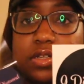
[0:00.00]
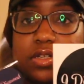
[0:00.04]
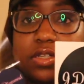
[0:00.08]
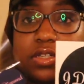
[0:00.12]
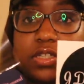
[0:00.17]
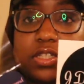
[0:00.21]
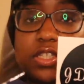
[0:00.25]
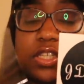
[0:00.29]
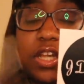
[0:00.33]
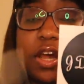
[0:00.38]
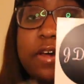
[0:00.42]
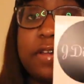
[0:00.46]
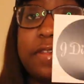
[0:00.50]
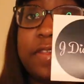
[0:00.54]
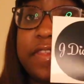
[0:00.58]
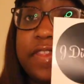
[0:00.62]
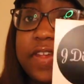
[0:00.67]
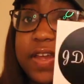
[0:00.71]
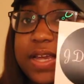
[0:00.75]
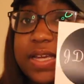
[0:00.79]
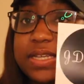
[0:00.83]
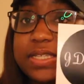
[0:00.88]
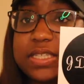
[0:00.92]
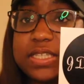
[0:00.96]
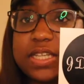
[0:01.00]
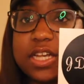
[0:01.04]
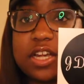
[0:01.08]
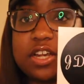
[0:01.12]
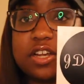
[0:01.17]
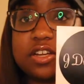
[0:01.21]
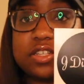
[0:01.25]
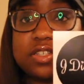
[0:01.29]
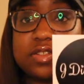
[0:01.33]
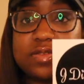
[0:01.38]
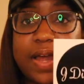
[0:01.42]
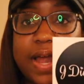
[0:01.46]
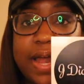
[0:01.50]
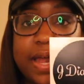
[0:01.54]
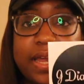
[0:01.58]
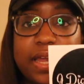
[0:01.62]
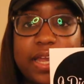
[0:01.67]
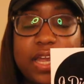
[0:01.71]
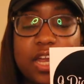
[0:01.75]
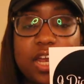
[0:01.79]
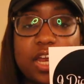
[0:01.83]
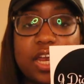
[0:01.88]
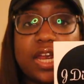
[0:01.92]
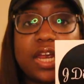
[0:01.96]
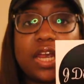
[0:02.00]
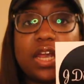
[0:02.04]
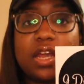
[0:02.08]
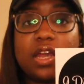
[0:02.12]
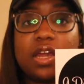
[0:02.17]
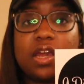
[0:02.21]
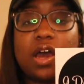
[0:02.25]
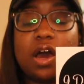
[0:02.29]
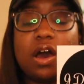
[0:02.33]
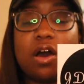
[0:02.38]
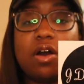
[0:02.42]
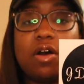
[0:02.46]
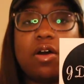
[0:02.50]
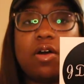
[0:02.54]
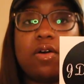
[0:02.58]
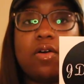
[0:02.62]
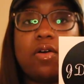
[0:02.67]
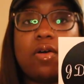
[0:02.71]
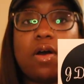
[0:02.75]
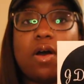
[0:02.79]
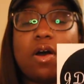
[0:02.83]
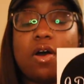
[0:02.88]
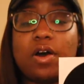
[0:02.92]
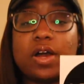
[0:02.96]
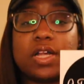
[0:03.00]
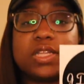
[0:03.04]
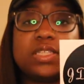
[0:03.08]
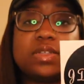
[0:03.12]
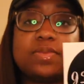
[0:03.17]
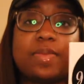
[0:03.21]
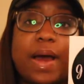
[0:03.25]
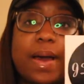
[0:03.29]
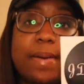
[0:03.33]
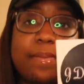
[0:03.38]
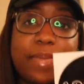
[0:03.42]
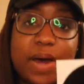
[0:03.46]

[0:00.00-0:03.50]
So these stickers right here go onto my